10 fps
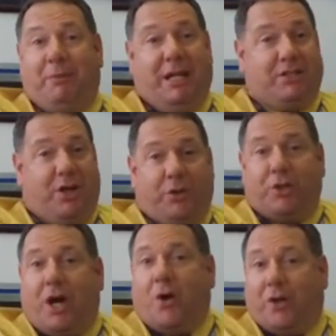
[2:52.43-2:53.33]
I mean, that's all
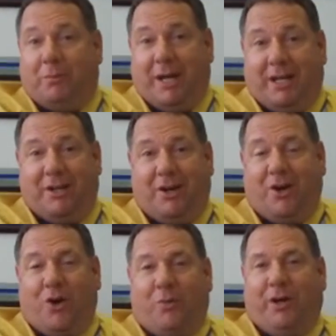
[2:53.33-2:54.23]
they're talking about in the
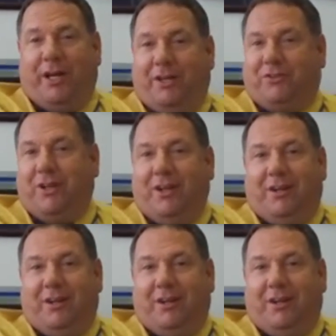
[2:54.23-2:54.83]
hallways.